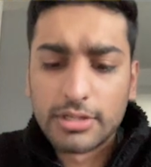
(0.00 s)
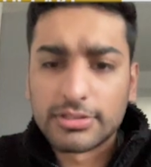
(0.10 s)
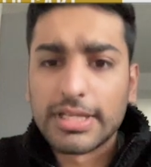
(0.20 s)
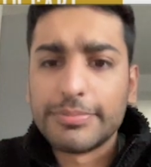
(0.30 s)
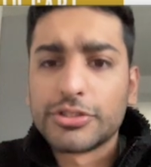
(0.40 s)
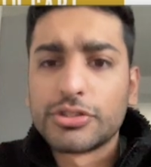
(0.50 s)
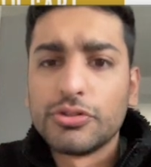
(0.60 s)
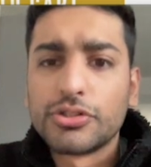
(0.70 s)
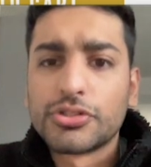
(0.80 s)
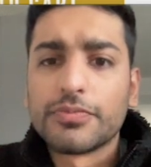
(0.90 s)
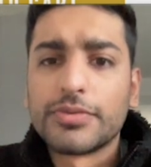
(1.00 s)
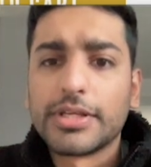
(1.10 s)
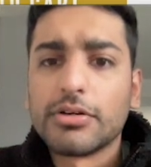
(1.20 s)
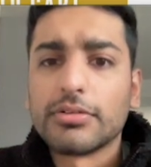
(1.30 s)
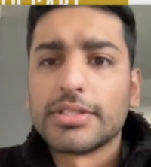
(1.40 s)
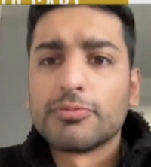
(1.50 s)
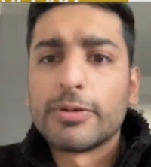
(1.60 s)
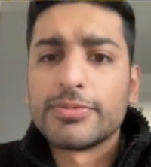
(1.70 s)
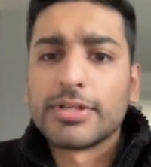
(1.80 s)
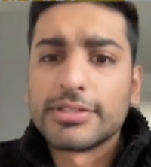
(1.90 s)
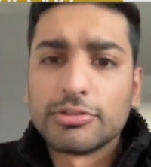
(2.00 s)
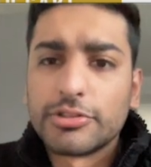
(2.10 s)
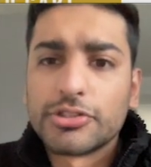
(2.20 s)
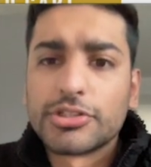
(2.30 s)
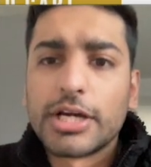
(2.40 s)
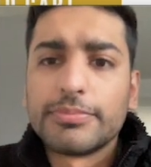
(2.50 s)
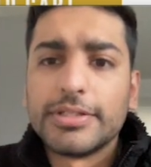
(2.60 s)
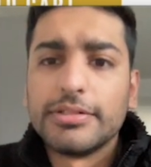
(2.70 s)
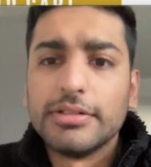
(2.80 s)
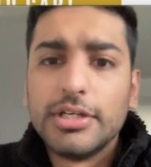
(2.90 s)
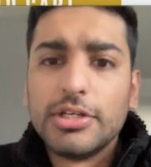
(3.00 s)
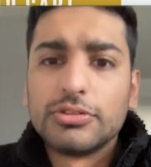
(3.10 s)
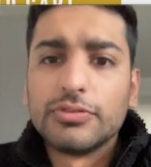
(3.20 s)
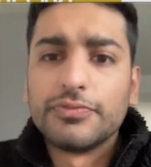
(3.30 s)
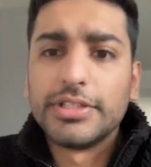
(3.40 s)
So let me just search something on this website. So I just typed in something